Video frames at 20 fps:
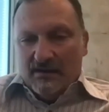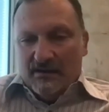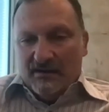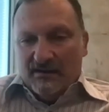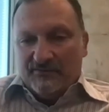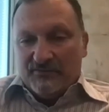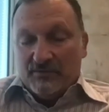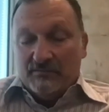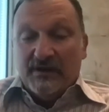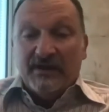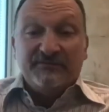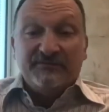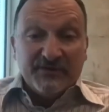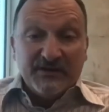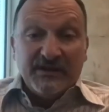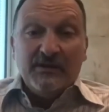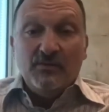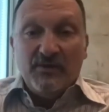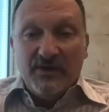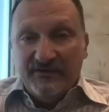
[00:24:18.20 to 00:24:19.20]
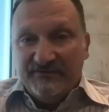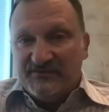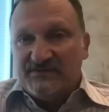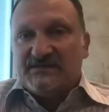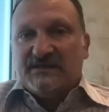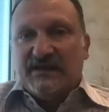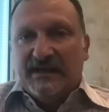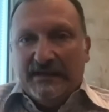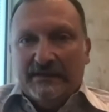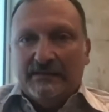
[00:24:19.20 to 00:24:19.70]
from everything we've
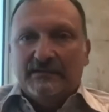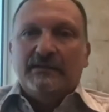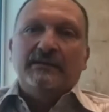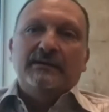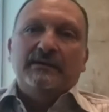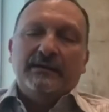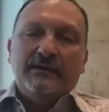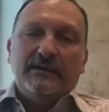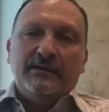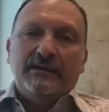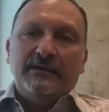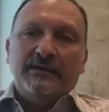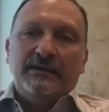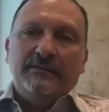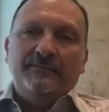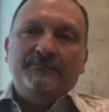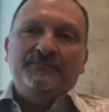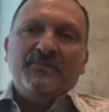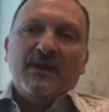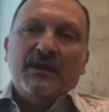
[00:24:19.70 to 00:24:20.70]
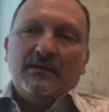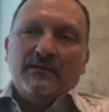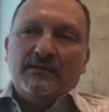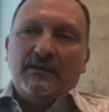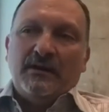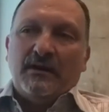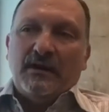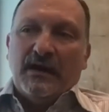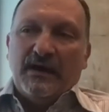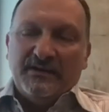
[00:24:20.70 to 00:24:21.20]
seen,
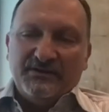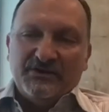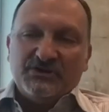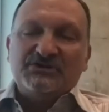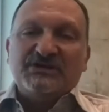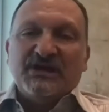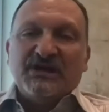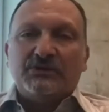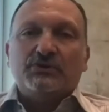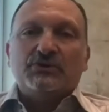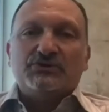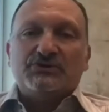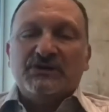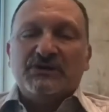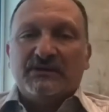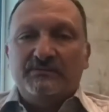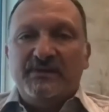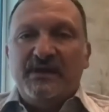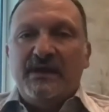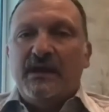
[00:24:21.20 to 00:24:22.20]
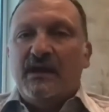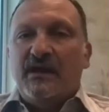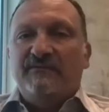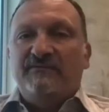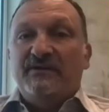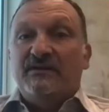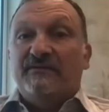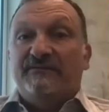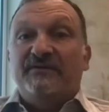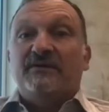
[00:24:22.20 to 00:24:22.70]
there are other sectors that behave
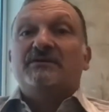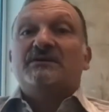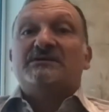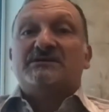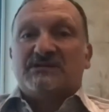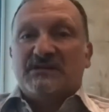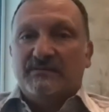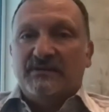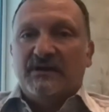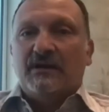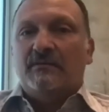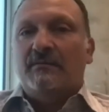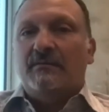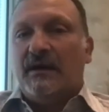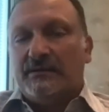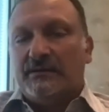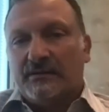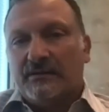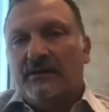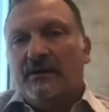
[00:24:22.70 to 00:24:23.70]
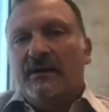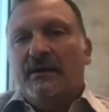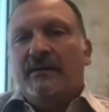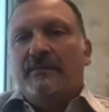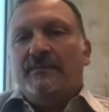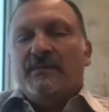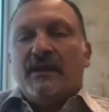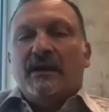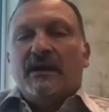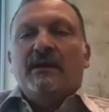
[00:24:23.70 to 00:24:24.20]
in a very similar manner.
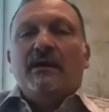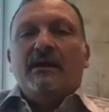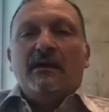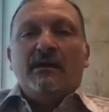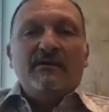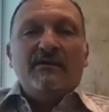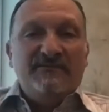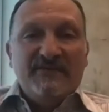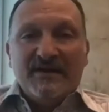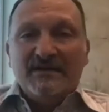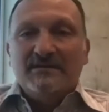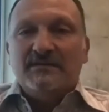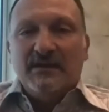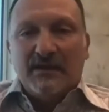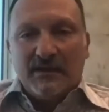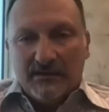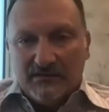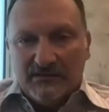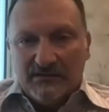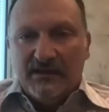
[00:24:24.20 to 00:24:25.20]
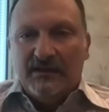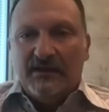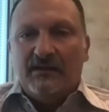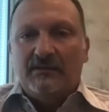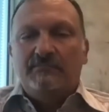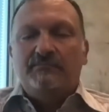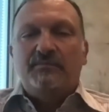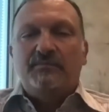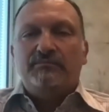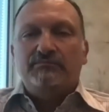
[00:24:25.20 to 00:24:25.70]
Event ticketing,
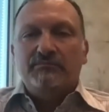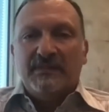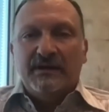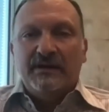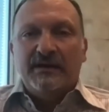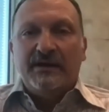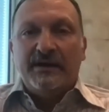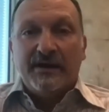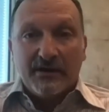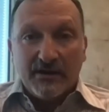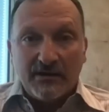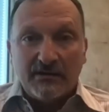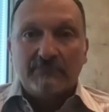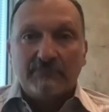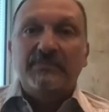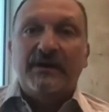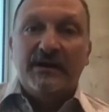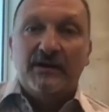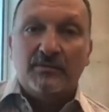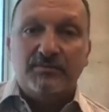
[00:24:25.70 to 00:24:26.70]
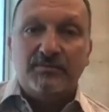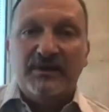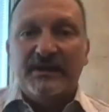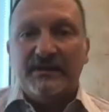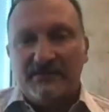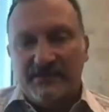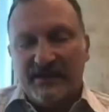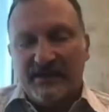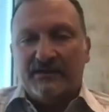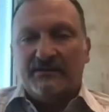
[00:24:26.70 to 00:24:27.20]

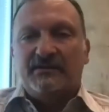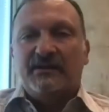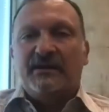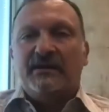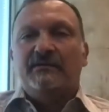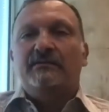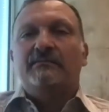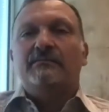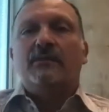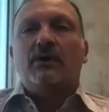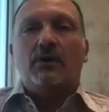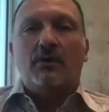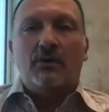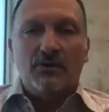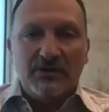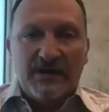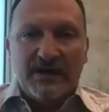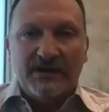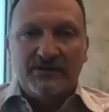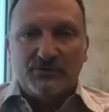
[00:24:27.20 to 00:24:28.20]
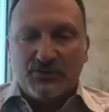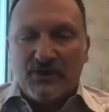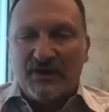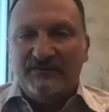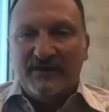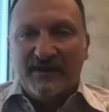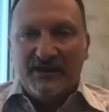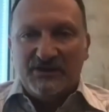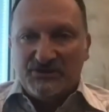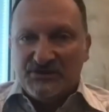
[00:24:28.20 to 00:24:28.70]
airplane ticketing, online
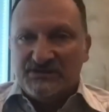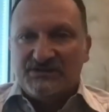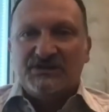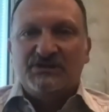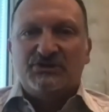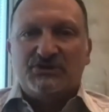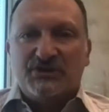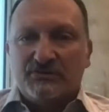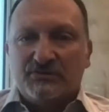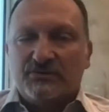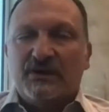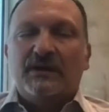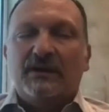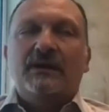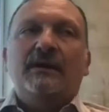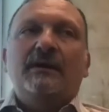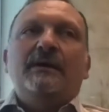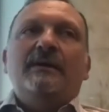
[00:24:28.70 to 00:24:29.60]
travel agents in general.